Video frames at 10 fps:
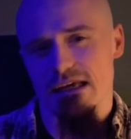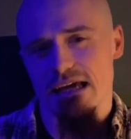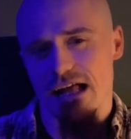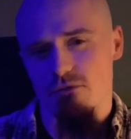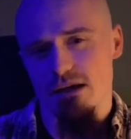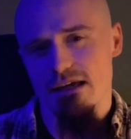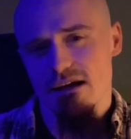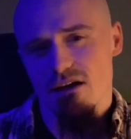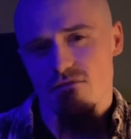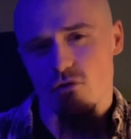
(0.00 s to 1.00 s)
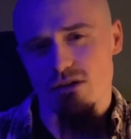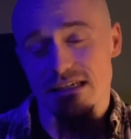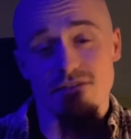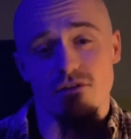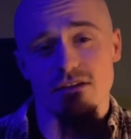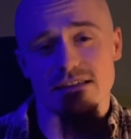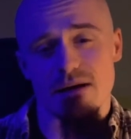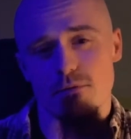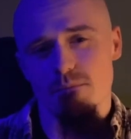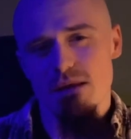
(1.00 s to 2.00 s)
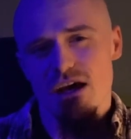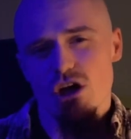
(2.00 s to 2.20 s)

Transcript: calorie for a default example,